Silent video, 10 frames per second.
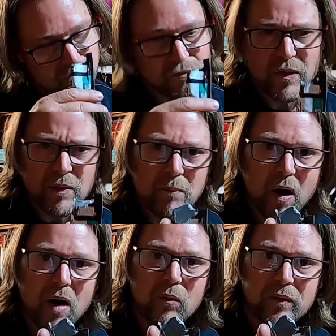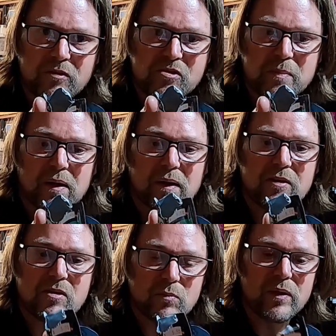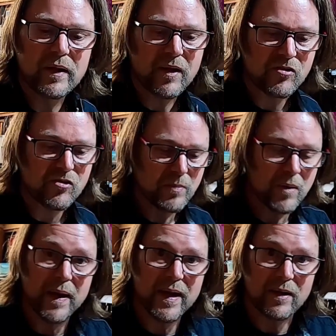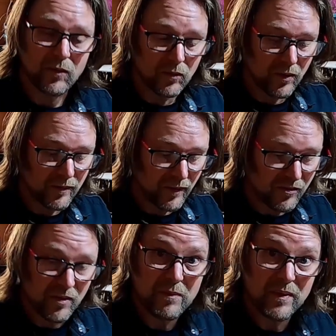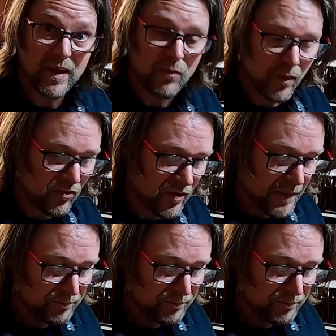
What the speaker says: very mild in smell. It really doesn't smell bad at all, not like some of the other ones.